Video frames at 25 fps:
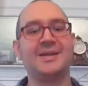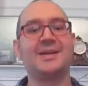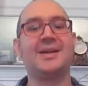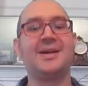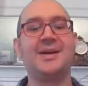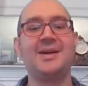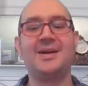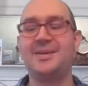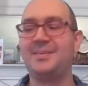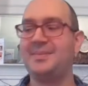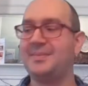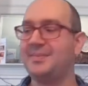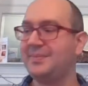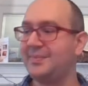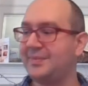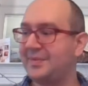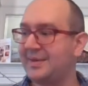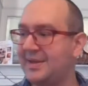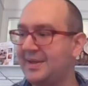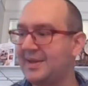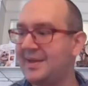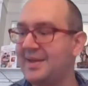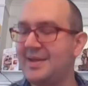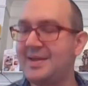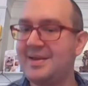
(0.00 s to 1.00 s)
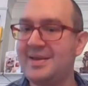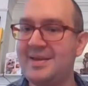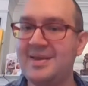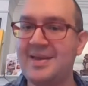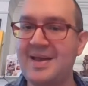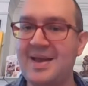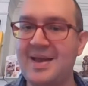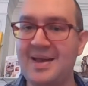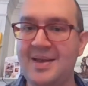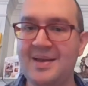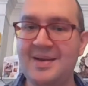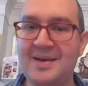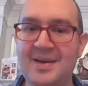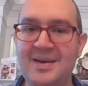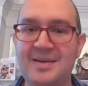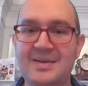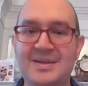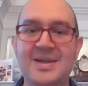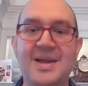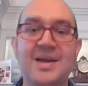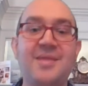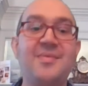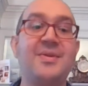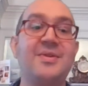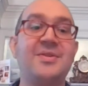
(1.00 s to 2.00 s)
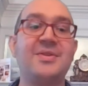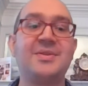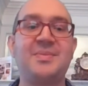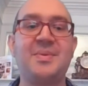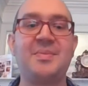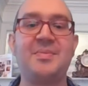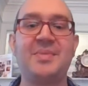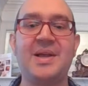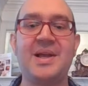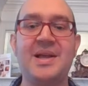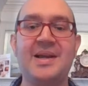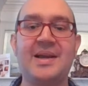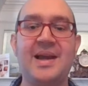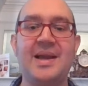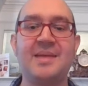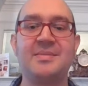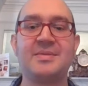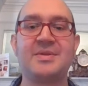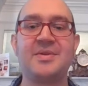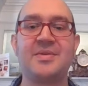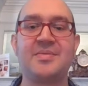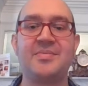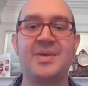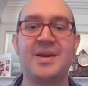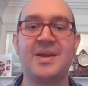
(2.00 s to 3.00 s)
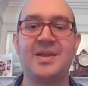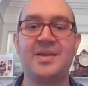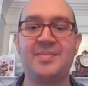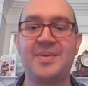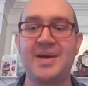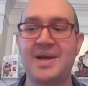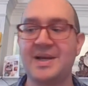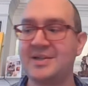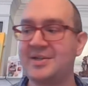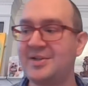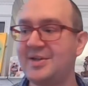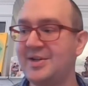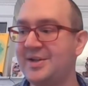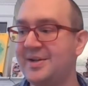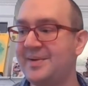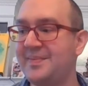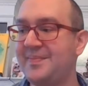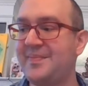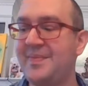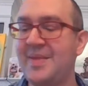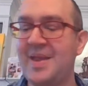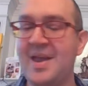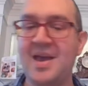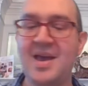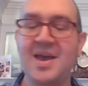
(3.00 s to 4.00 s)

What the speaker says: Oh my gosh. Then to anyone who's been playing games with me in the past year,